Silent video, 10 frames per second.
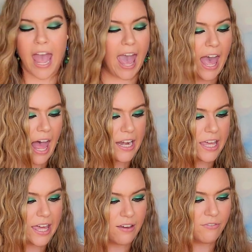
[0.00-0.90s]
And
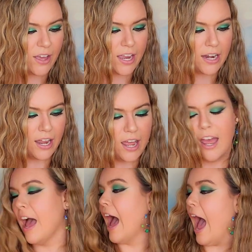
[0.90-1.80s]
even,
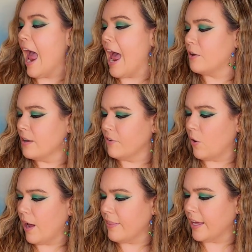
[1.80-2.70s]
I don't even know
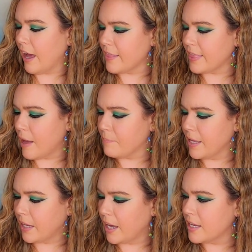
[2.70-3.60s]
how they got that,
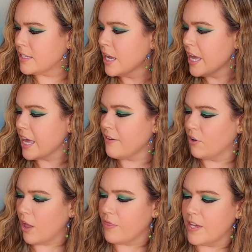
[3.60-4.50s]
because even
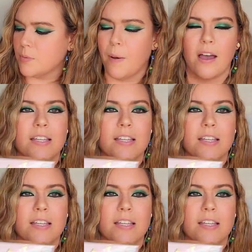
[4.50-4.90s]
on this box,